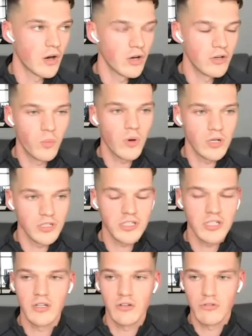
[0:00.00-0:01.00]

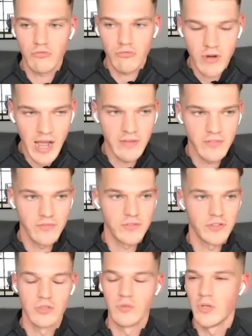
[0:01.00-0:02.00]
watched her graft,
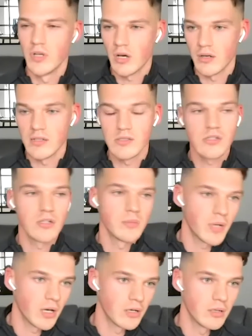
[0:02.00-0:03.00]
do nights,
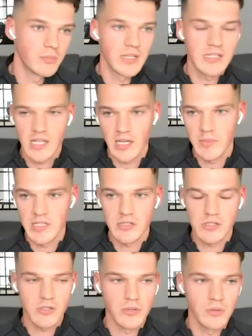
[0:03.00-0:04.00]
come home, then take me
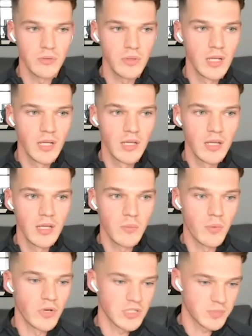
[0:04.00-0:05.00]
to school.
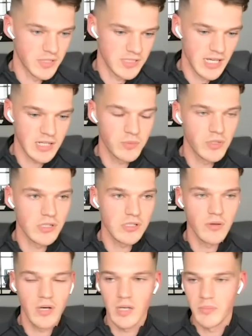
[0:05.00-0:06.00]
Watch my dad work
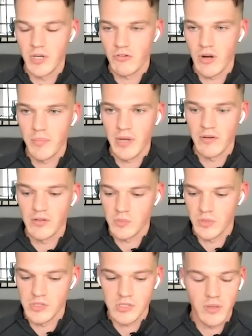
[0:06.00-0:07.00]
so hard, my grandparents
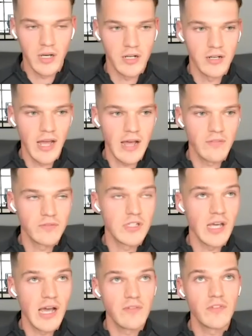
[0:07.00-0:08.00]
work so hard, and
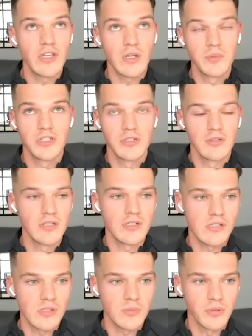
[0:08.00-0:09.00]
have the opportunity
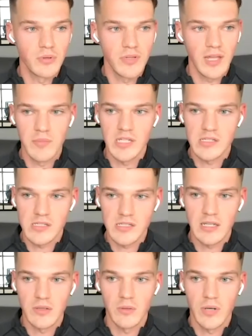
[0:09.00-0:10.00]
to support them is
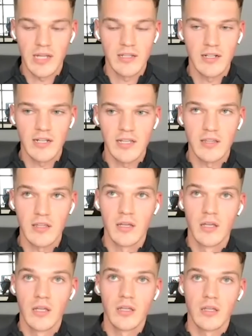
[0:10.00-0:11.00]
single-handedly
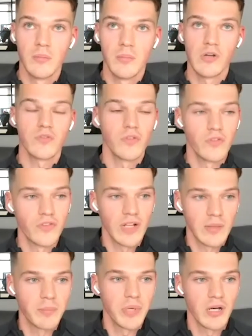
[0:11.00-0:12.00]
the most
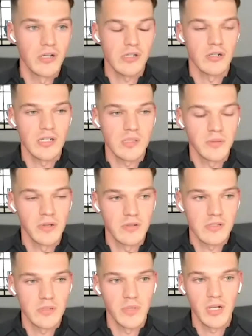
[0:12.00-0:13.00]
fulfilling personal
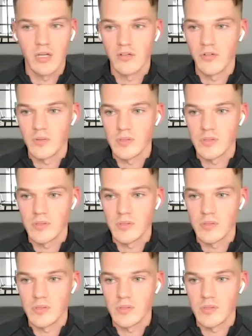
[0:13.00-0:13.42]
experience of my life, I would